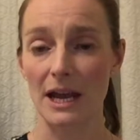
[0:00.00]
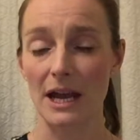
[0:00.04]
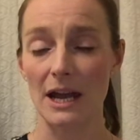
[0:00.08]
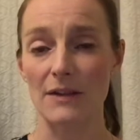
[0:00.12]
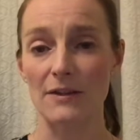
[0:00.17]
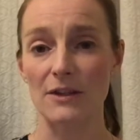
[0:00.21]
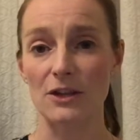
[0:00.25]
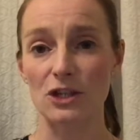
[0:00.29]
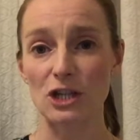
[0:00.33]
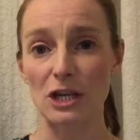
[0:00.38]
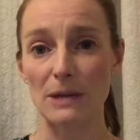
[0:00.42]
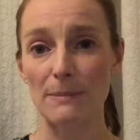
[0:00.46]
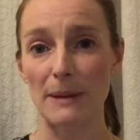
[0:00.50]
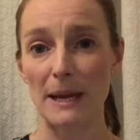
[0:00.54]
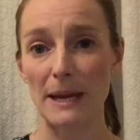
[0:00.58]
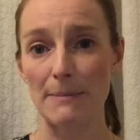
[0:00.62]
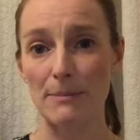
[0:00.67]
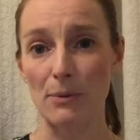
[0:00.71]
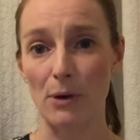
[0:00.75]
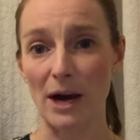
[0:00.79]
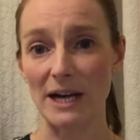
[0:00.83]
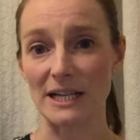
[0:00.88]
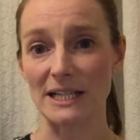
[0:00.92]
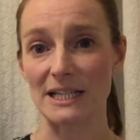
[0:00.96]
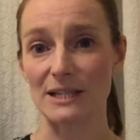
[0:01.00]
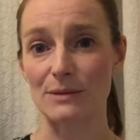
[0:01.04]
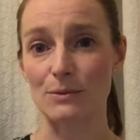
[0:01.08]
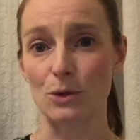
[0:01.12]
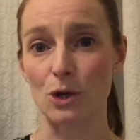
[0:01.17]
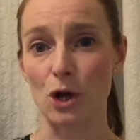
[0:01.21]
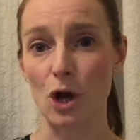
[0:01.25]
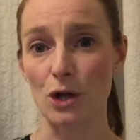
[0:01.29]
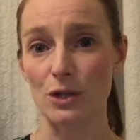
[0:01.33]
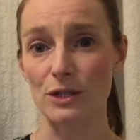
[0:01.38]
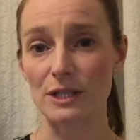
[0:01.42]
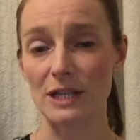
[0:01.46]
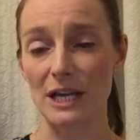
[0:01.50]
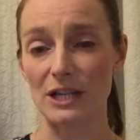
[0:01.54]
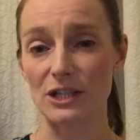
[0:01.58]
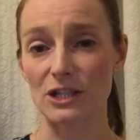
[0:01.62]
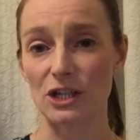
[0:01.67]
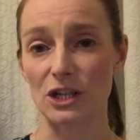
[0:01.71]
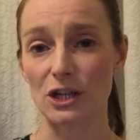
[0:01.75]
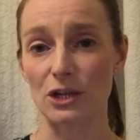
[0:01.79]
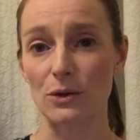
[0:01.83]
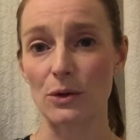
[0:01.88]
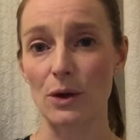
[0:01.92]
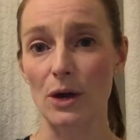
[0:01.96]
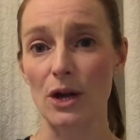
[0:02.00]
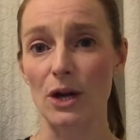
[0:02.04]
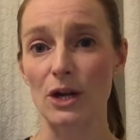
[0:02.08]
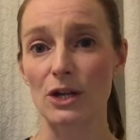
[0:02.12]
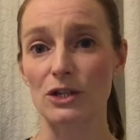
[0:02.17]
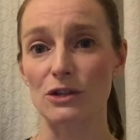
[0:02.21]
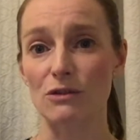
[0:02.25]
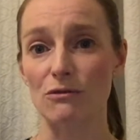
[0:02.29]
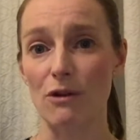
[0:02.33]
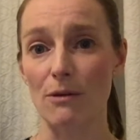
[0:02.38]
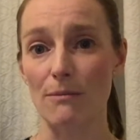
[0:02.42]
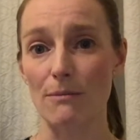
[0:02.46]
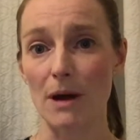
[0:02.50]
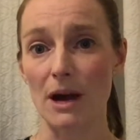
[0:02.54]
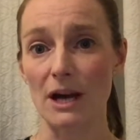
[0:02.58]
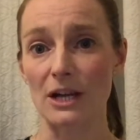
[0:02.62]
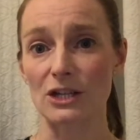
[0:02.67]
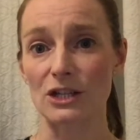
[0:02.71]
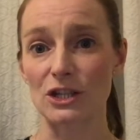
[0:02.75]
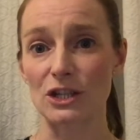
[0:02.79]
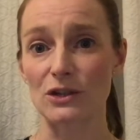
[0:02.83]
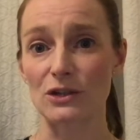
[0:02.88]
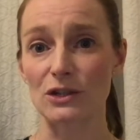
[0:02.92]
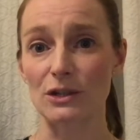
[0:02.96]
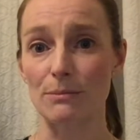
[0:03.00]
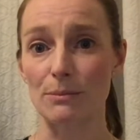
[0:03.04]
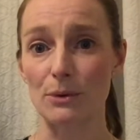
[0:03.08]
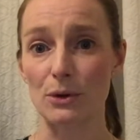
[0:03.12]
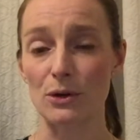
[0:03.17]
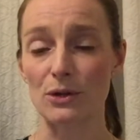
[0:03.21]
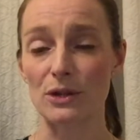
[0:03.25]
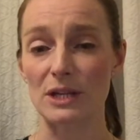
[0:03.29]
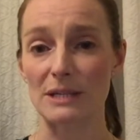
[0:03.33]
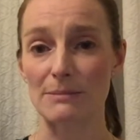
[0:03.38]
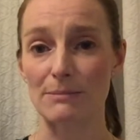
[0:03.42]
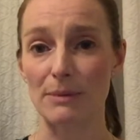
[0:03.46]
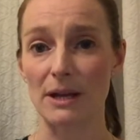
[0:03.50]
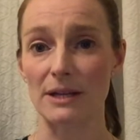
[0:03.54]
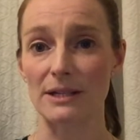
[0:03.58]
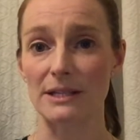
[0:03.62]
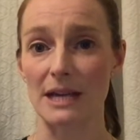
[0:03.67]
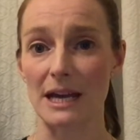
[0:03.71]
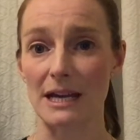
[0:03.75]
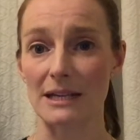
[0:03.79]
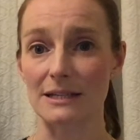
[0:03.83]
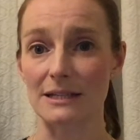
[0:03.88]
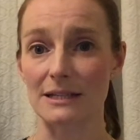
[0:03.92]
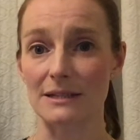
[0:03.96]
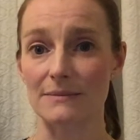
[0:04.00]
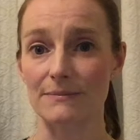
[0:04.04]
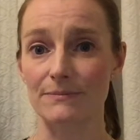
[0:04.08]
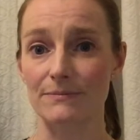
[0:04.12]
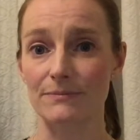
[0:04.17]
The GP practice will contact you to remind you to book this blood test.